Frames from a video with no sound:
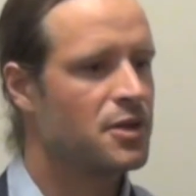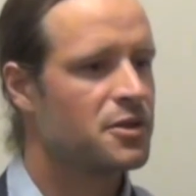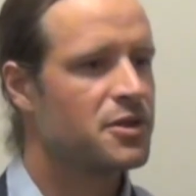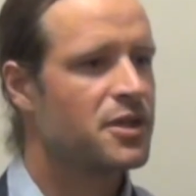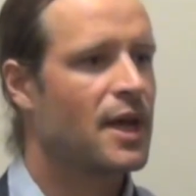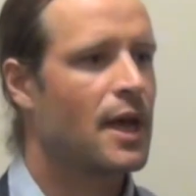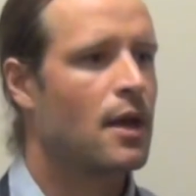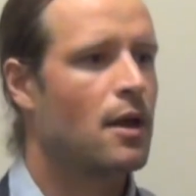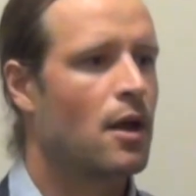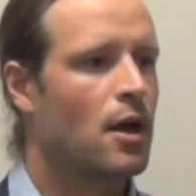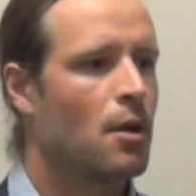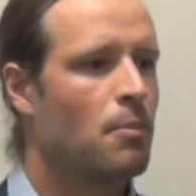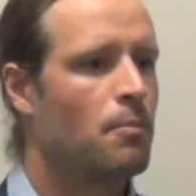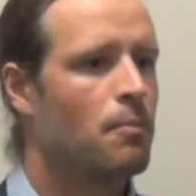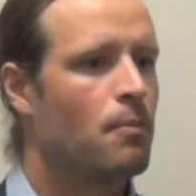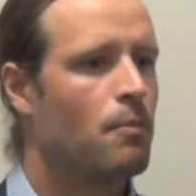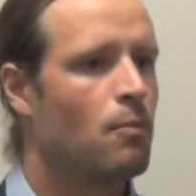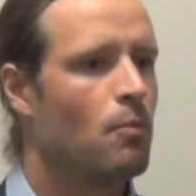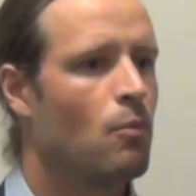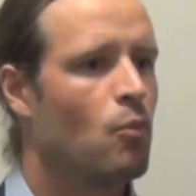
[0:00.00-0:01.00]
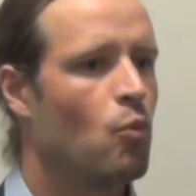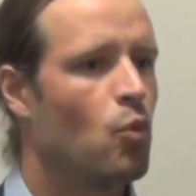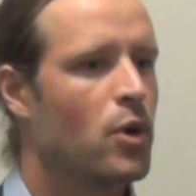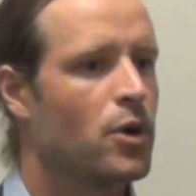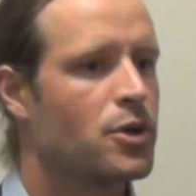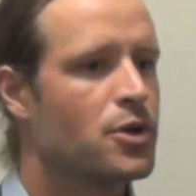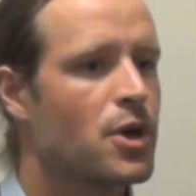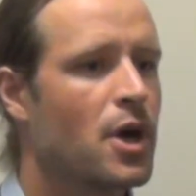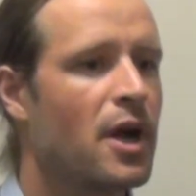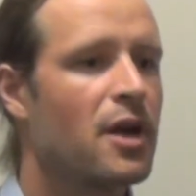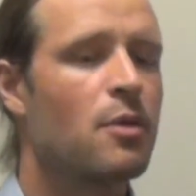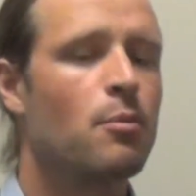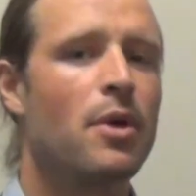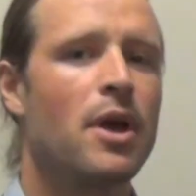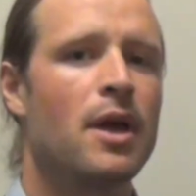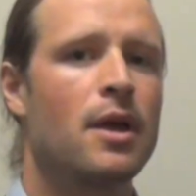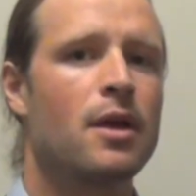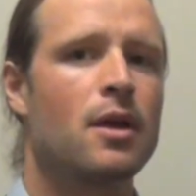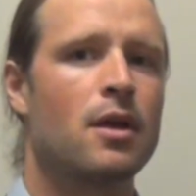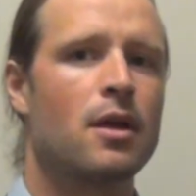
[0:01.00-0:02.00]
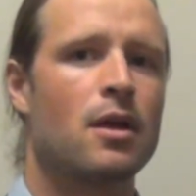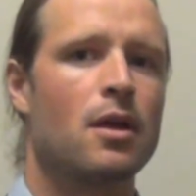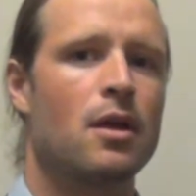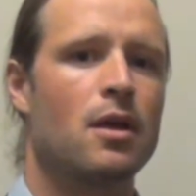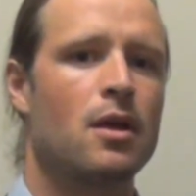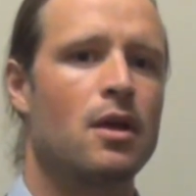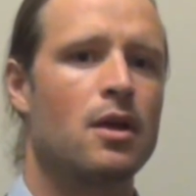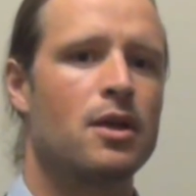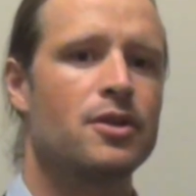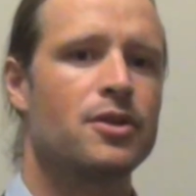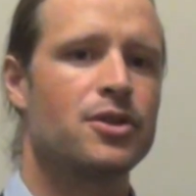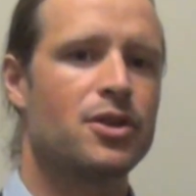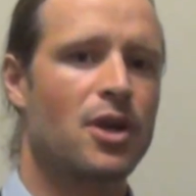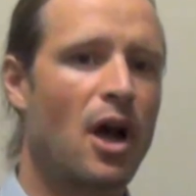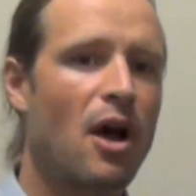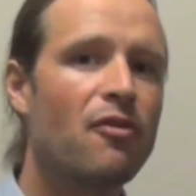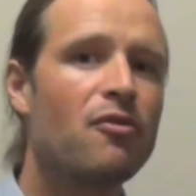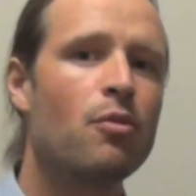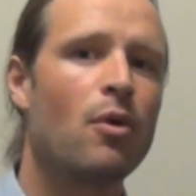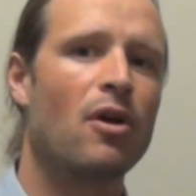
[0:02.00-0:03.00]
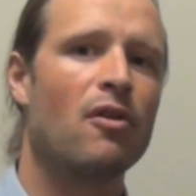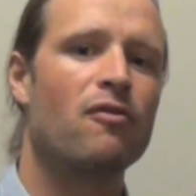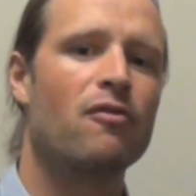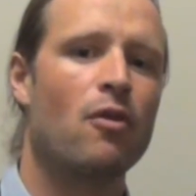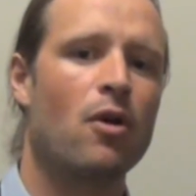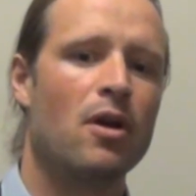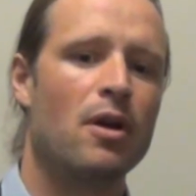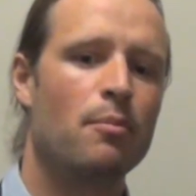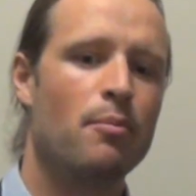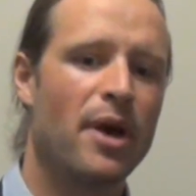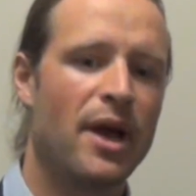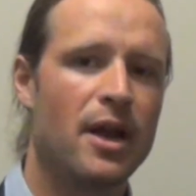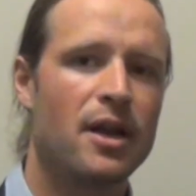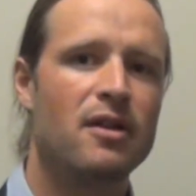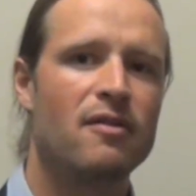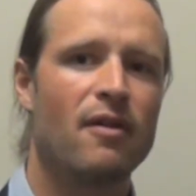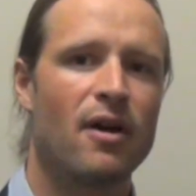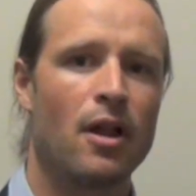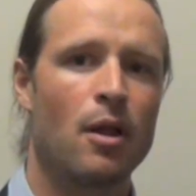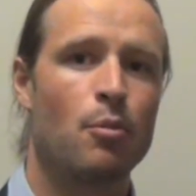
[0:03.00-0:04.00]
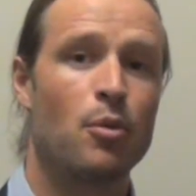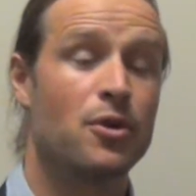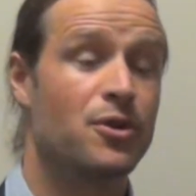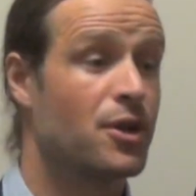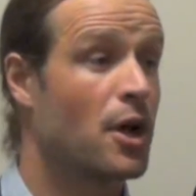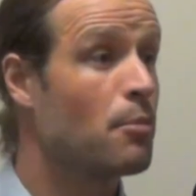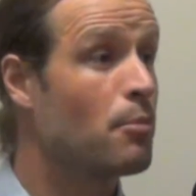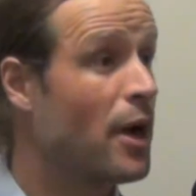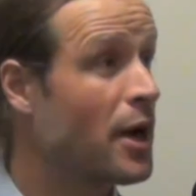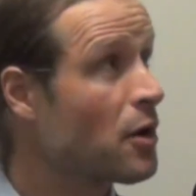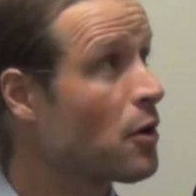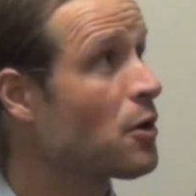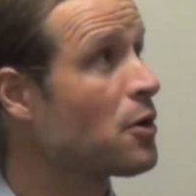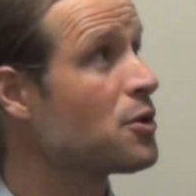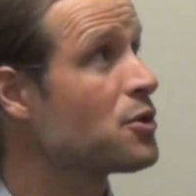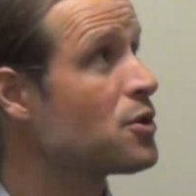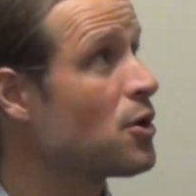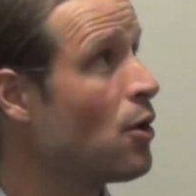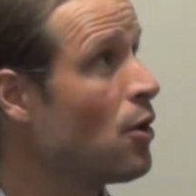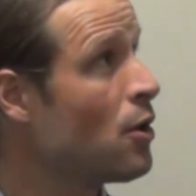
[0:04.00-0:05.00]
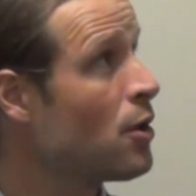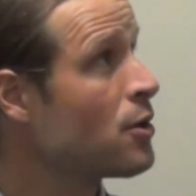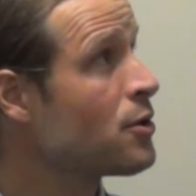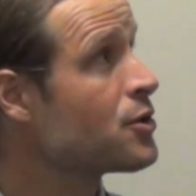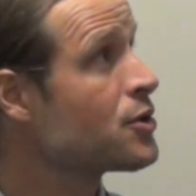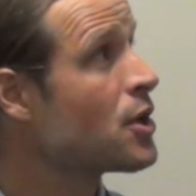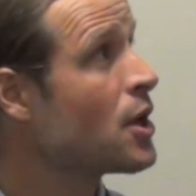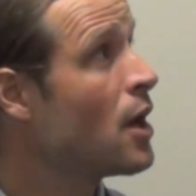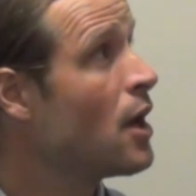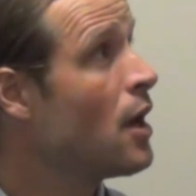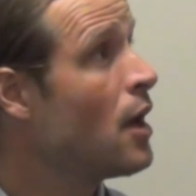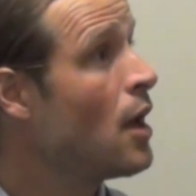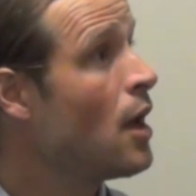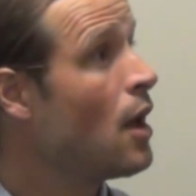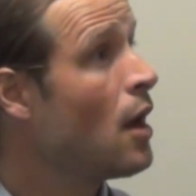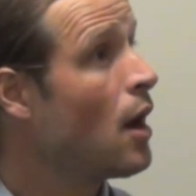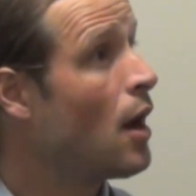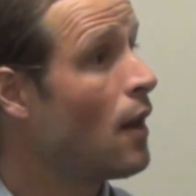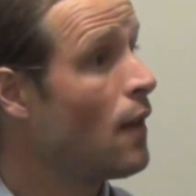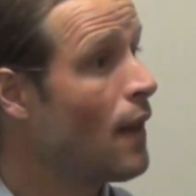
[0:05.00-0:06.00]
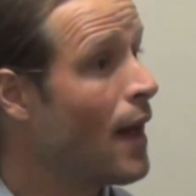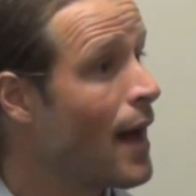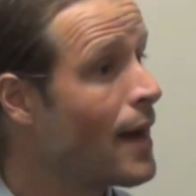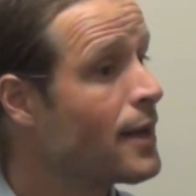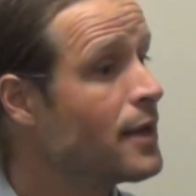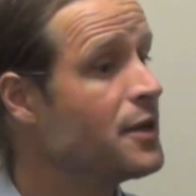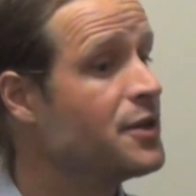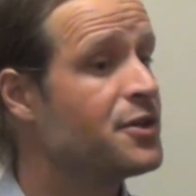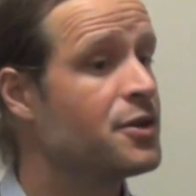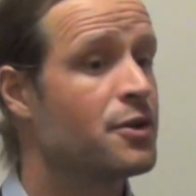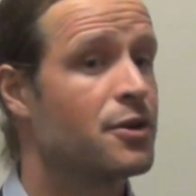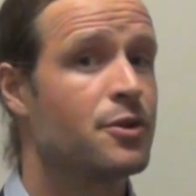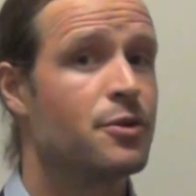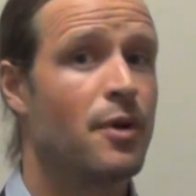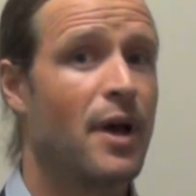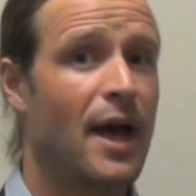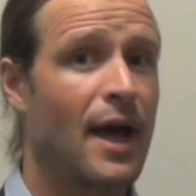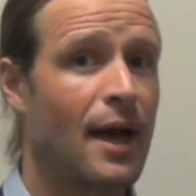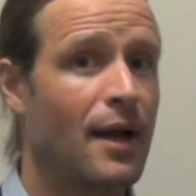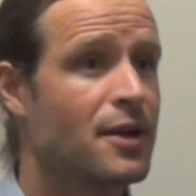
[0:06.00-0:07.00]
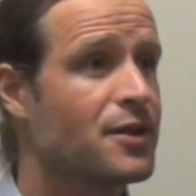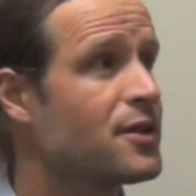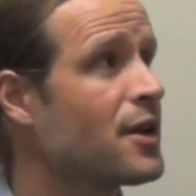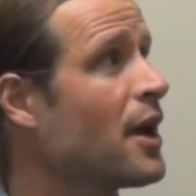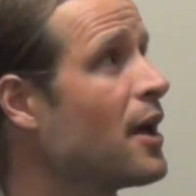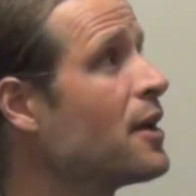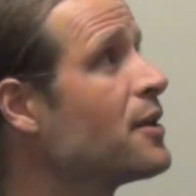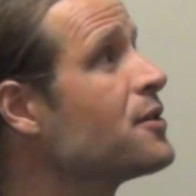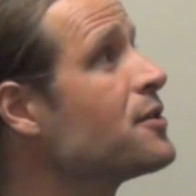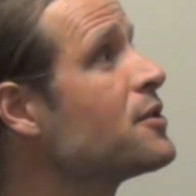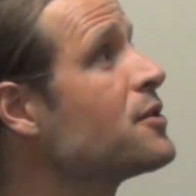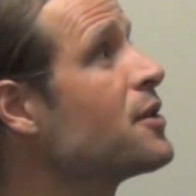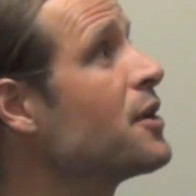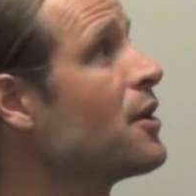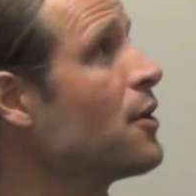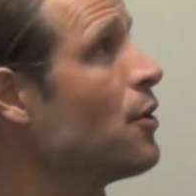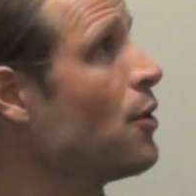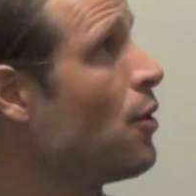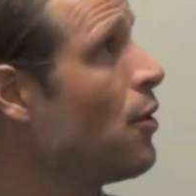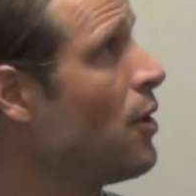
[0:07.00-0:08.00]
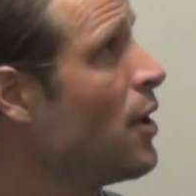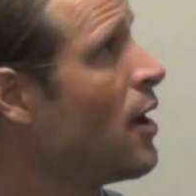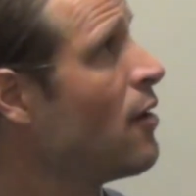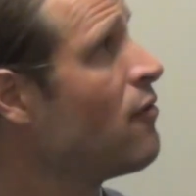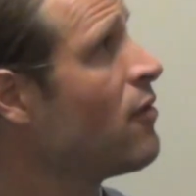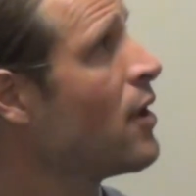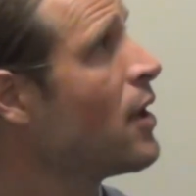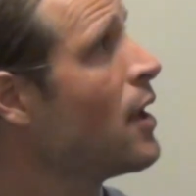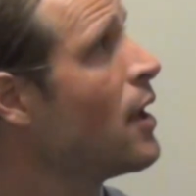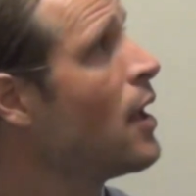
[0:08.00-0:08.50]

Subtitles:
is that we're trying to make software for embedded developers on microcontrollers a lot easier to access, get a hold of.